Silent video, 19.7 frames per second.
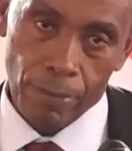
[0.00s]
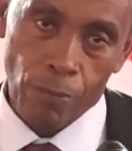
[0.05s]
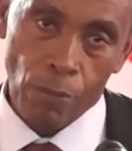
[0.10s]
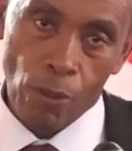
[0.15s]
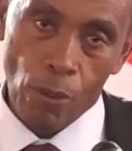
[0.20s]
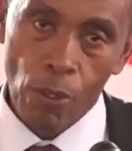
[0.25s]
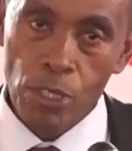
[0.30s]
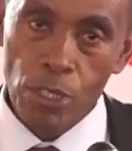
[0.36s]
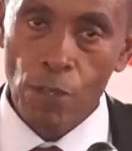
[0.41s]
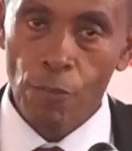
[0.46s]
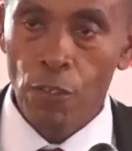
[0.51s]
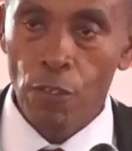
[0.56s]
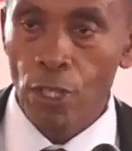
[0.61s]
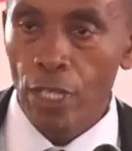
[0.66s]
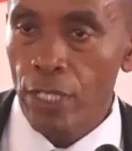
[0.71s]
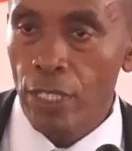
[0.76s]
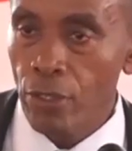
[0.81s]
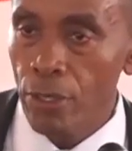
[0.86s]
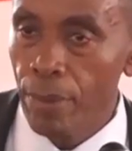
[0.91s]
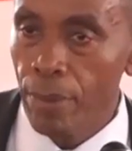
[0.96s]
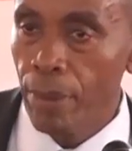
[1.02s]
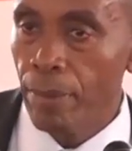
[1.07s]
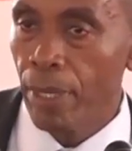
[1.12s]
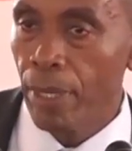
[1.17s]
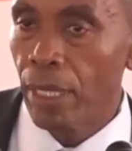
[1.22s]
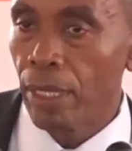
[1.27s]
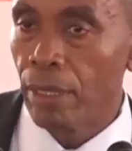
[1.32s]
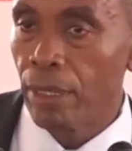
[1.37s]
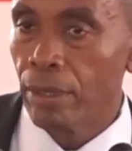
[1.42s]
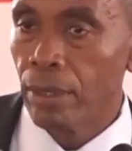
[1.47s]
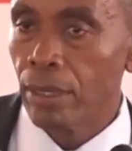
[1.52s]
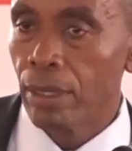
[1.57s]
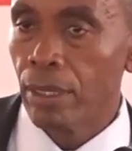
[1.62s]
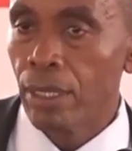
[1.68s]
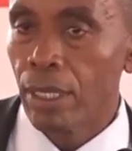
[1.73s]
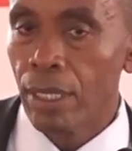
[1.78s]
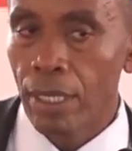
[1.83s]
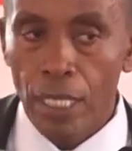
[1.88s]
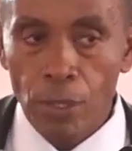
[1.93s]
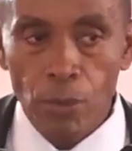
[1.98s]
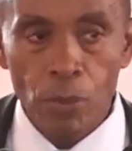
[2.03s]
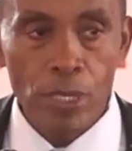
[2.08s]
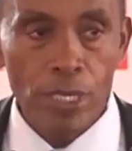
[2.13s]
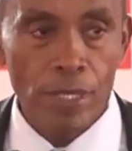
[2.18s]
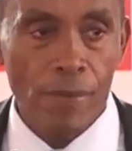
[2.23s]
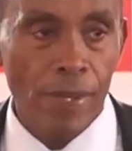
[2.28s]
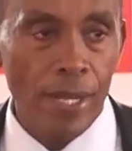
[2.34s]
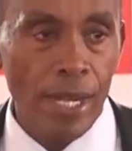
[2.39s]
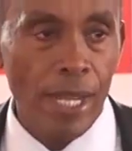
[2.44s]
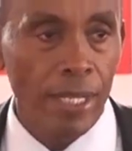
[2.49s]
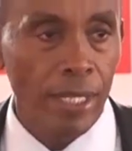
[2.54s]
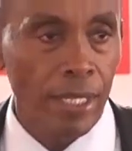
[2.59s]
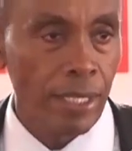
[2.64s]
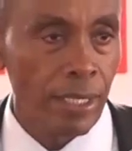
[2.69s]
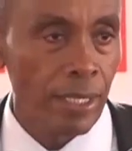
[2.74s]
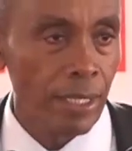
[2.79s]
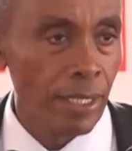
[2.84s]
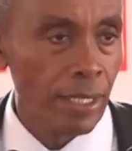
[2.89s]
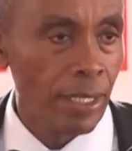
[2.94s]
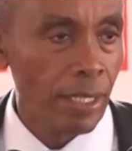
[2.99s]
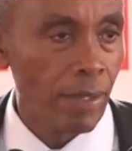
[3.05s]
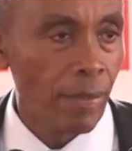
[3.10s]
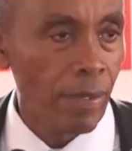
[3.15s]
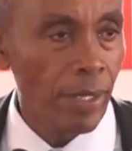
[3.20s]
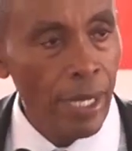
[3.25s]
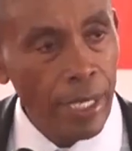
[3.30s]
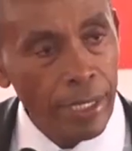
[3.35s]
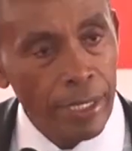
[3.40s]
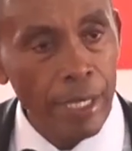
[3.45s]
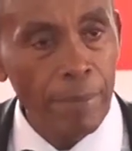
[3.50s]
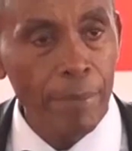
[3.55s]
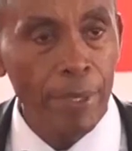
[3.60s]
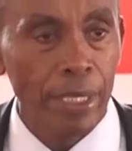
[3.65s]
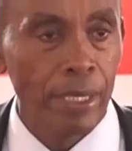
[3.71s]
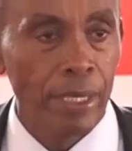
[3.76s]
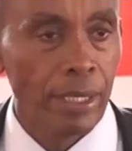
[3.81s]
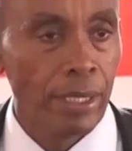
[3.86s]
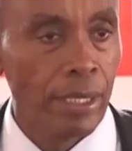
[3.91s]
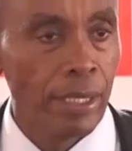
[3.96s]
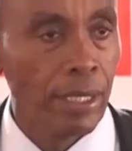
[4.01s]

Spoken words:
For those of you that remember, that was our rank when I came in.